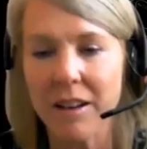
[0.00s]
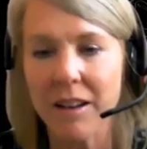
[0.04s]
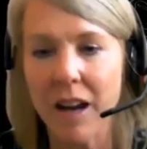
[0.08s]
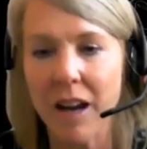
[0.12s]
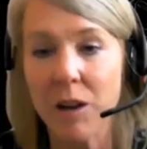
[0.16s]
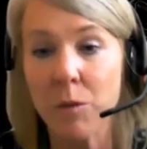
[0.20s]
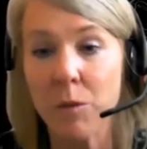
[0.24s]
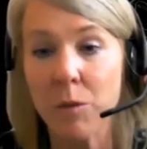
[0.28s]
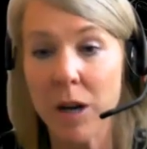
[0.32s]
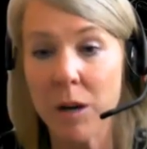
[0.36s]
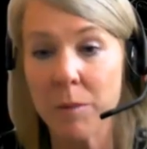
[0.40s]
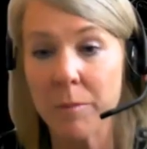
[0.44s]

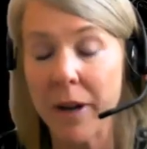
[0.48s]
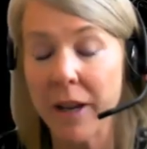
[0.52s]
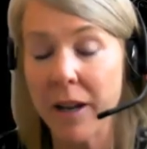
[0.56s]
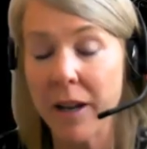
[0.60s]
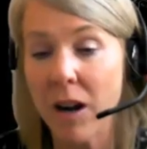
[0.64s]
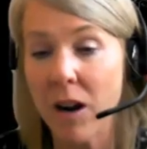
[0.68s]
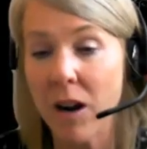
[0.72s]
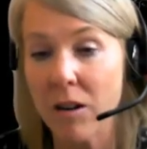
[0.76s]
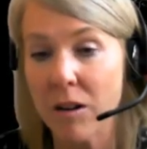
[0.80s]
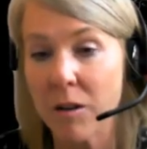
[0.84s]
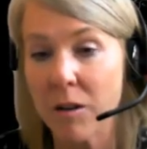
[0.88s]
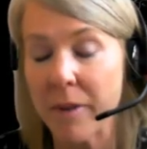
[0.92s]
I wear my
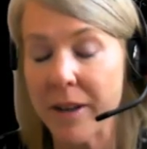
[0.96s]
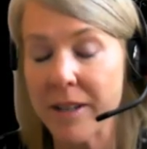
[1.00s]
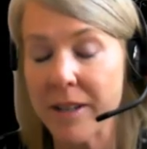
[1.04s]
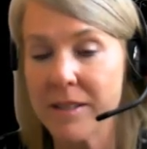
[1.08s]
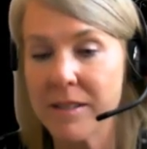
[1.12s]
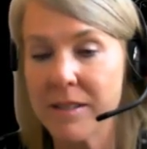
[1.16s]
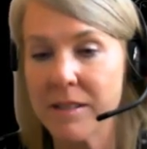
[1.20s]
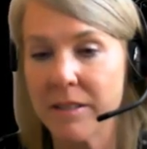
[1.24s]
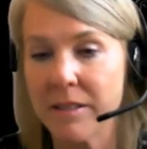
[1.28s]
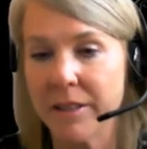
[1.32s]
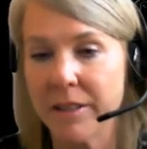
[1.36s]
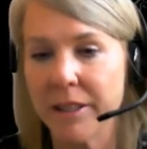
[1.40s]
heart on my
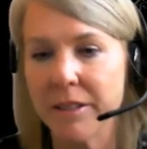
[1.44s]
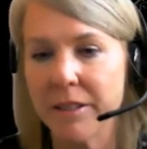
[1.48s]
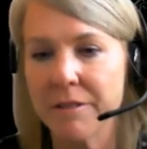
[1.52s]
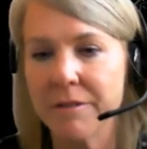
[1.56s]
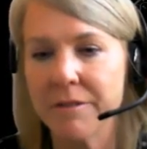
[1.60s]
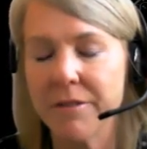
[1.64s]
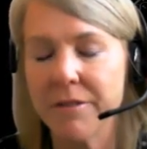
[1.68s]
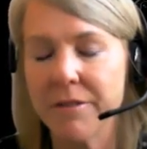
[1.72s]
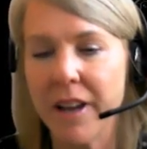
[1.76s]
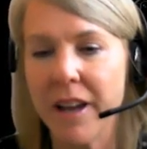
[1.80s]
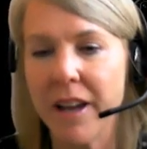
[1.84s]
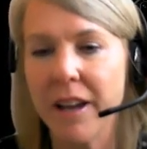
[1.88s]

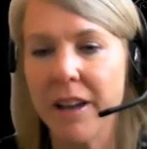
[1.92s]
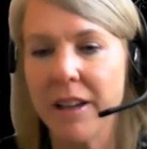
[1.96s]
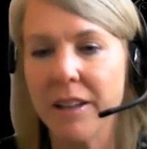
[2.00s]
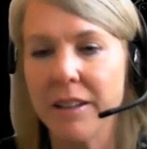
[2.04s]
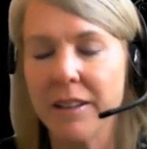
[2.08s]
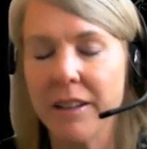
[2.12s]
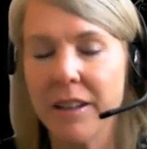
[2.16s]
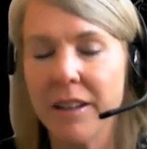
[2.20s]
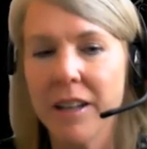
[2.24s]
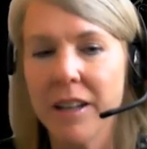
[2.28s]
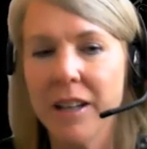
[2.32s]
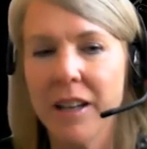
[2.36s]
sleeve,
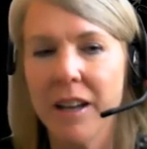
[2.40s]
and